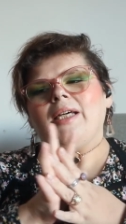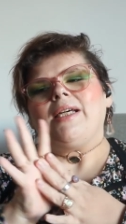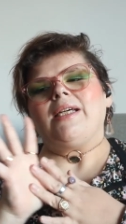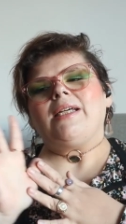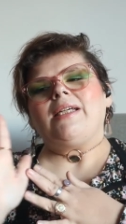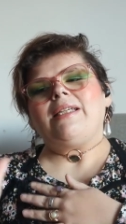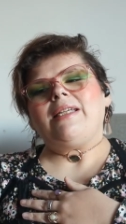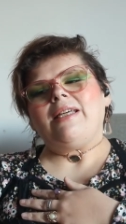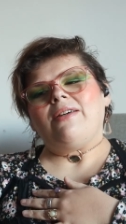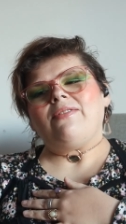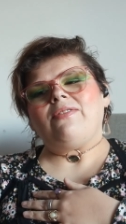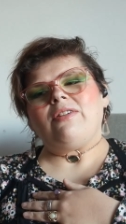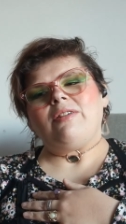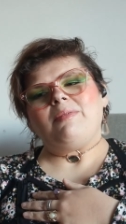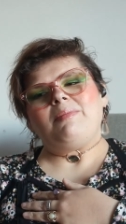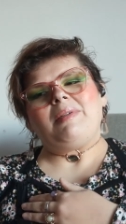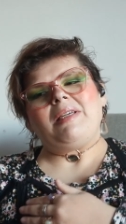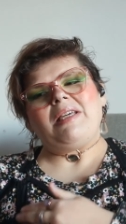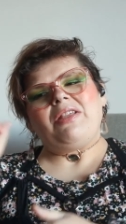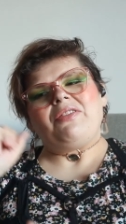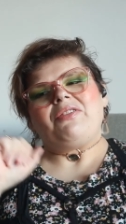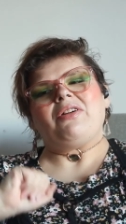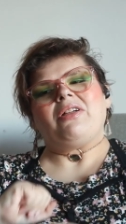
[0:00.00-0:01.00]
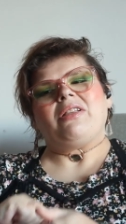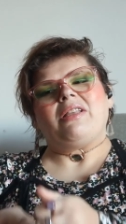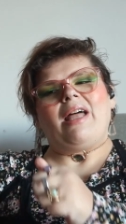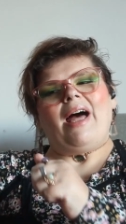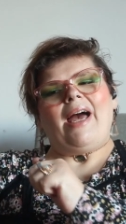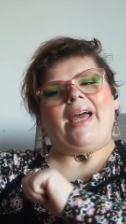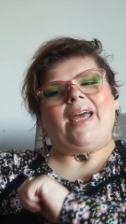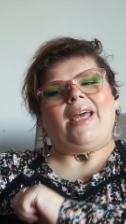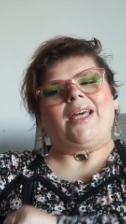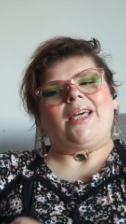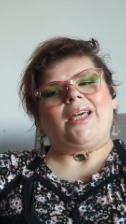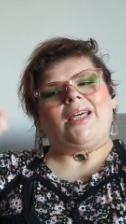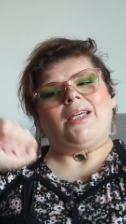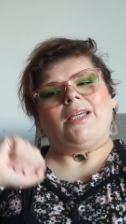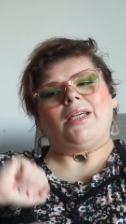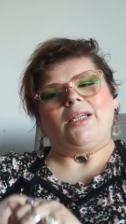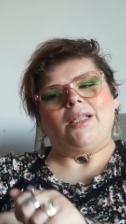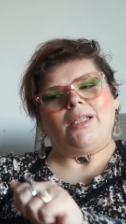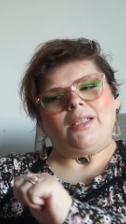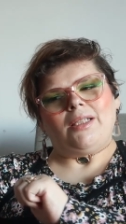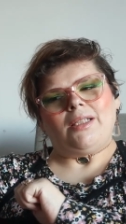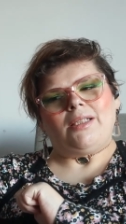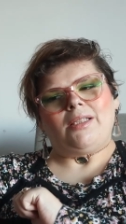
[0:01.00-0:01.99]
given me the like,
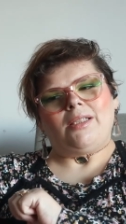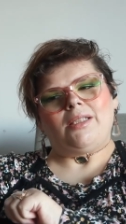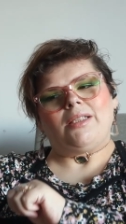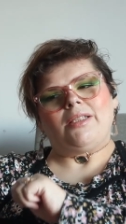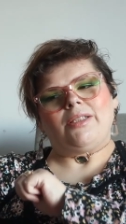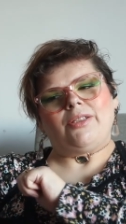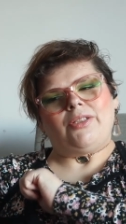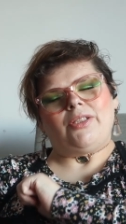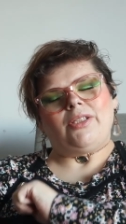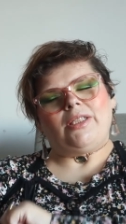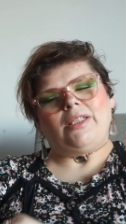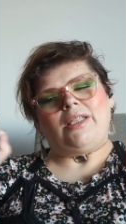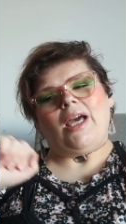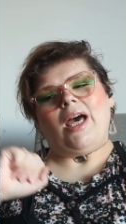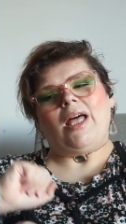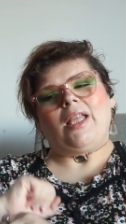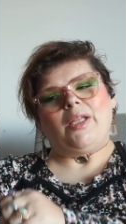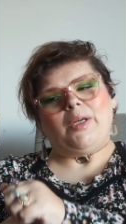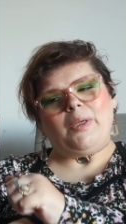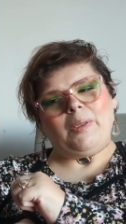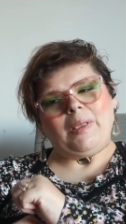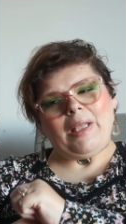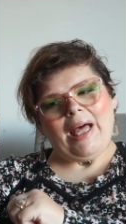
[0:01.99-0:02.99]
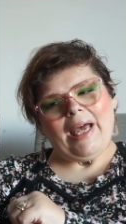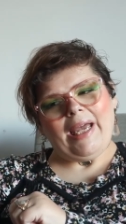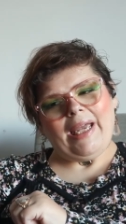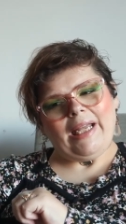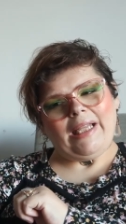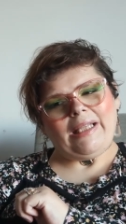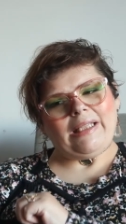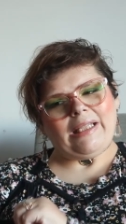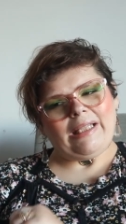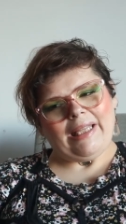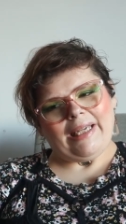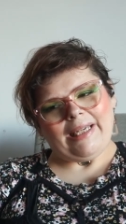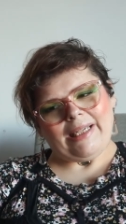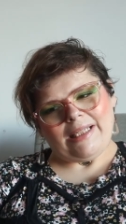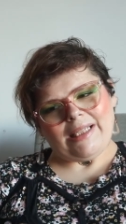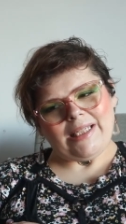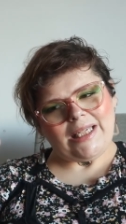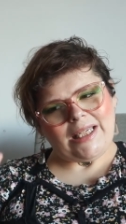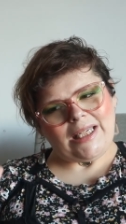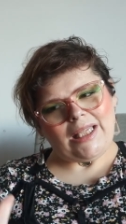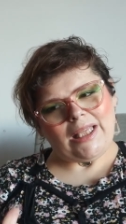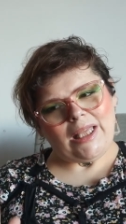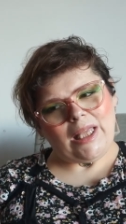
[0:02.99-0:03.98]
the, the yellow light, the like
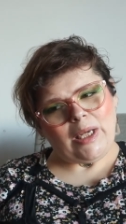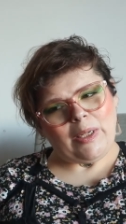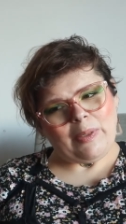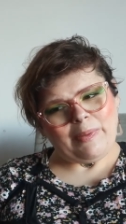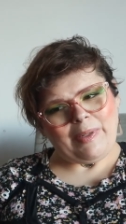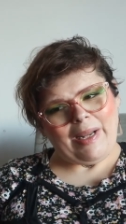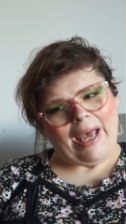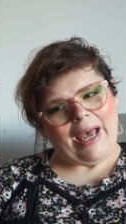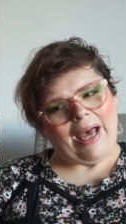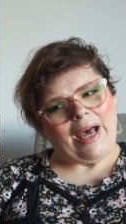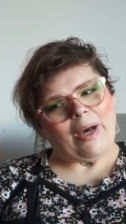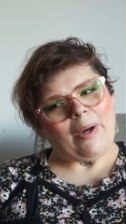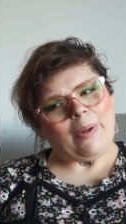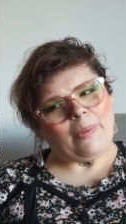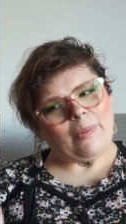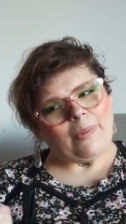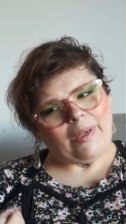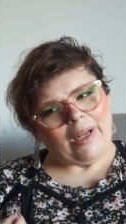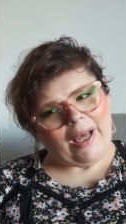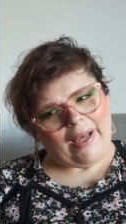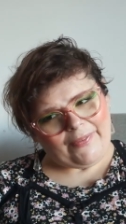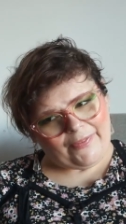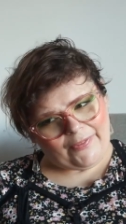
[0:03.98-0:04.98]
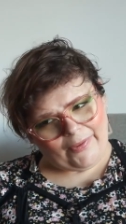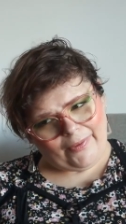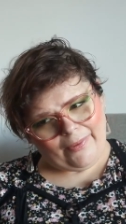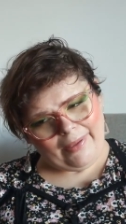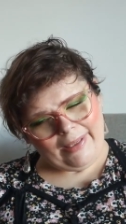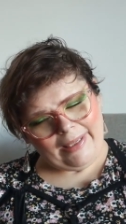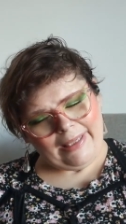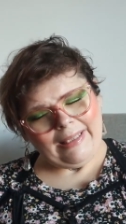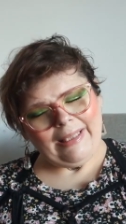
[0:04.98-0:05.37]
slow down, not the green